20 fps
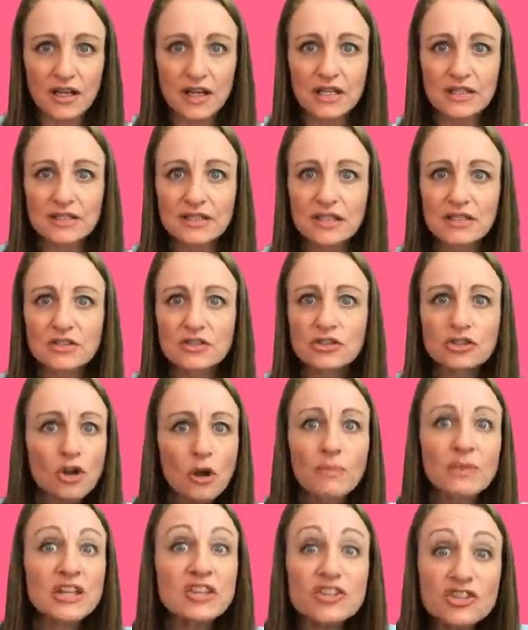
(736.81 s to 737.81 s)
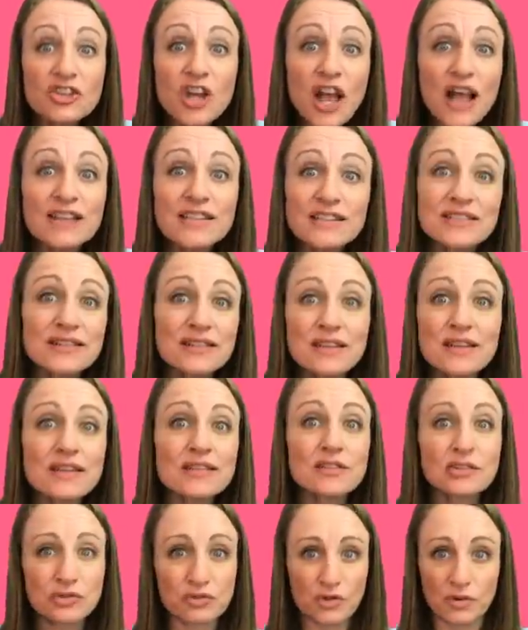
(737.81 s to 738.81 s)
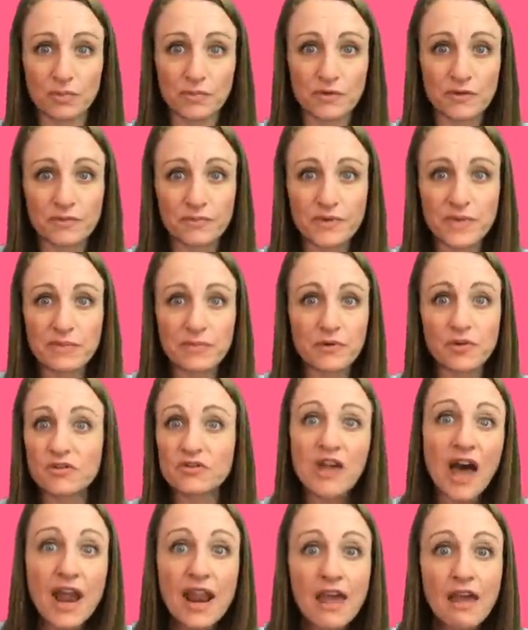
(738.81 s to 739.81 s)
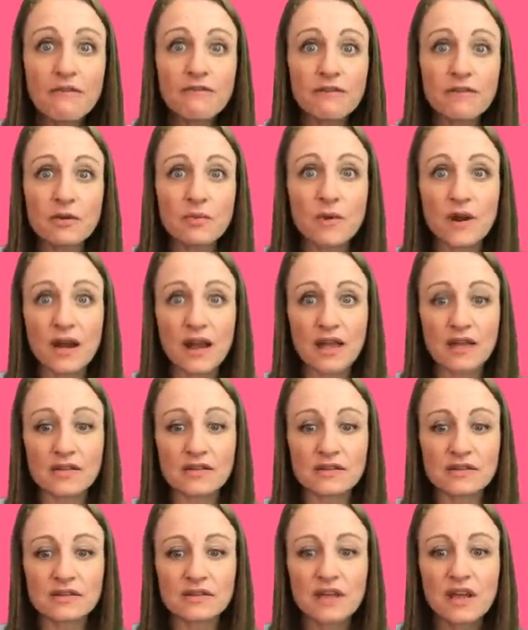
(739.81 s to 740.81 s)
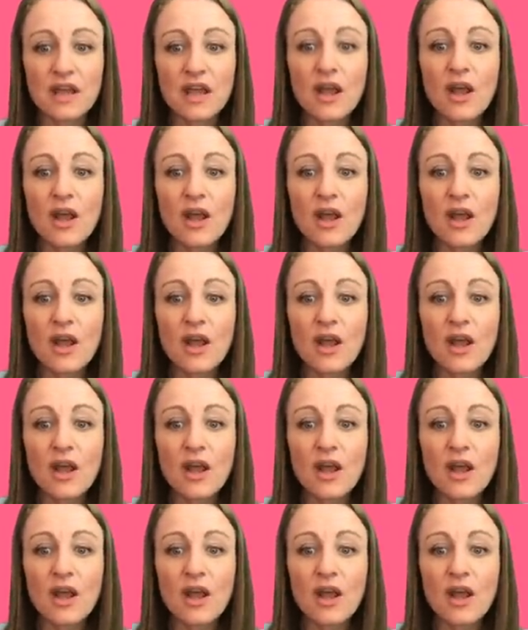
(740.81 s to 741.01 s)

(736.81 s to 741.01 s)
It says, show me just this group of people, not everyone else.